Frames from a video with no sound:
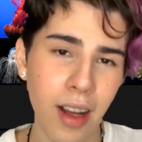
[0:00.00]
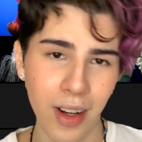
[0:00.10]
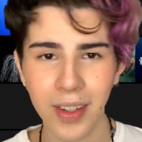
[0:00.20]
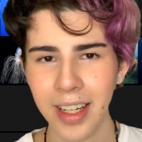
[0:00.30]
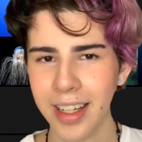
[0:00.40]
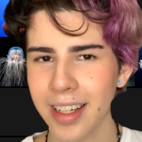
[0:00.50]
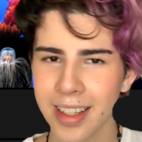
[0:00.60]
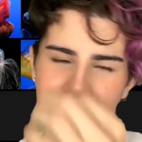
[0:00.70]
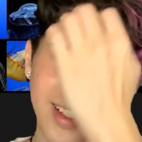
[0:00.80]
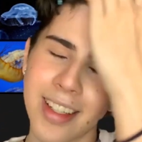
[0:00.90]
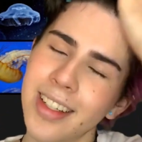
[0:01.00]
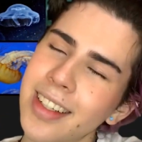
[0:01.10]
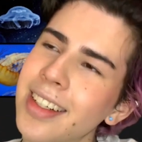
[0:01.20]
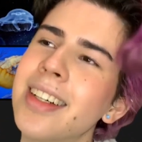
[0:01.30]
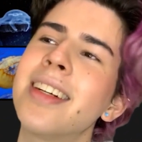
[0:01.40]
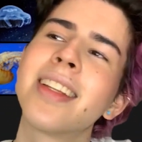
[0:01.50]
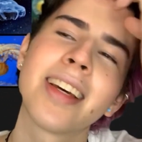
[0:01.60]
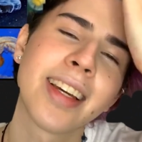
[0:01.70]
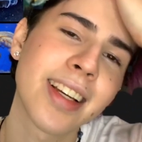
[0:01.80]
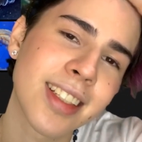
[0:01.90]
Okay,
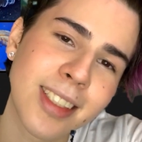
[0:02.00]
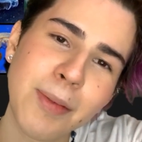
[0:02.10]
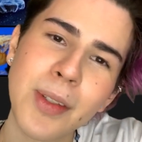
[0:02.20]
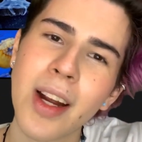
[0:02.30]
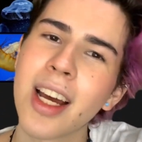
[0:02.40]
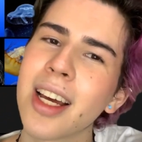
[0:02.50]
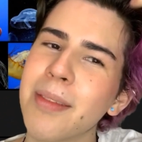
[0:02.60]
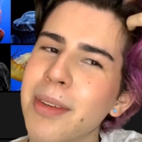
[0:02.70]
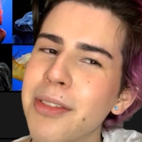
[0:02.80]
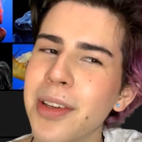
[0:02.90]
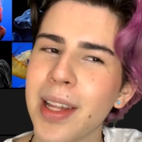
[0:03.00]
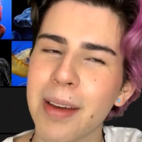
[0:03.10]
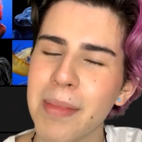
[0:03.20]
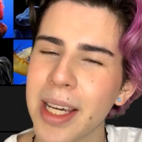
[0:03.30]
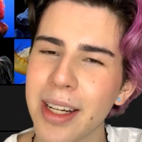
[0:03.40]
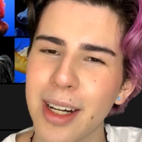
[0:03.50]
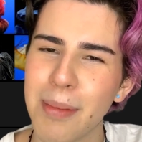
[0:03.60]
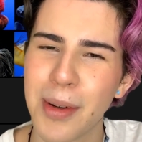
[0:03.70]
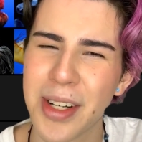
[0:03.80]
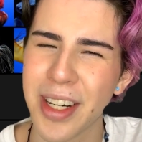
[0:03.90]
like subscribe if you like makeup
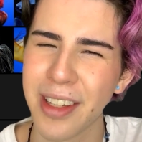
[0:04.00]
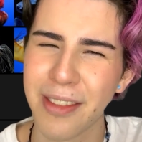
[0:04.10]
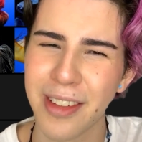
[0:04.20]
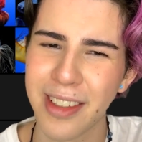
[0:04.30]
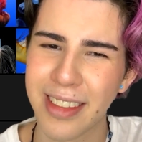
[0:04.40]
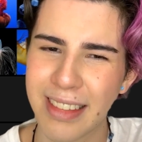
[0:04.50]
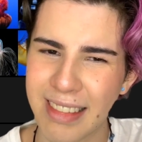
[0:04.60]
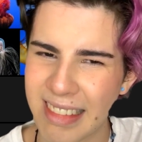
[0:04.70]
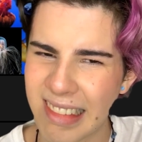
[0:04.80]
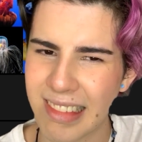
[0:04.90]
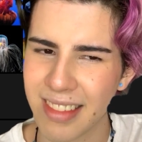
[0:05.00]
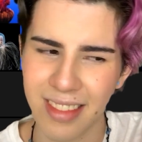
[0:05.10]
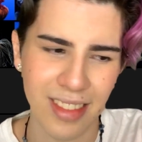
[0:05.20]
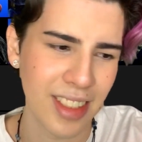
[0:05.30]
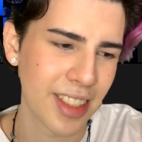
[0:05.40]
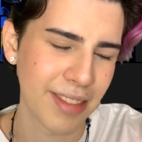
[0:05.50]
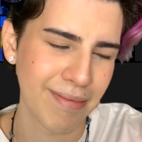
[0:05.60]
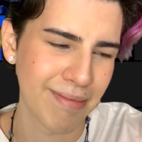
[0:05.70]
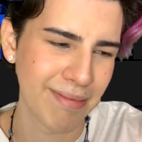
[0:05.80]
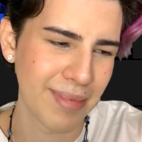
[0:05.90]
or jellyfish. Like,
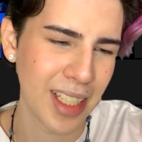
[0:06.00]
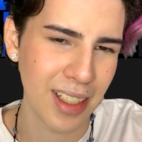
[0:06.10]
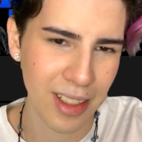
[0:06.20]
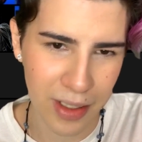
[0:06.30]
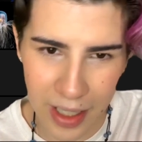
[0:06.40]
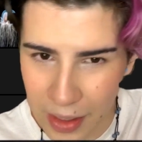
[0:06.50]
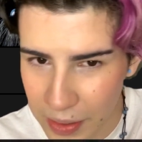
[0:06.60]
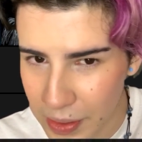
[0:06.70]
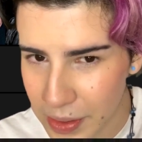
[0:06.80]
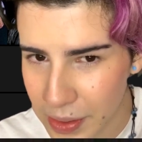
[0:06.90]
yeah. Okay, don't look.